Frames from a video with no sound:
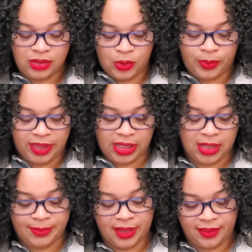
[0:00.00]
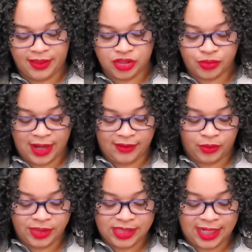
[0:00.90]
opening up the
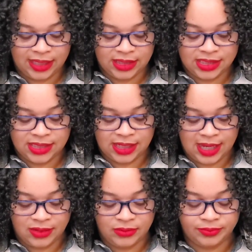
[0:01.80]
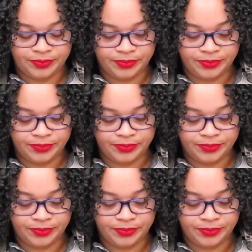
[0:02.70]
travel and taking the stick out.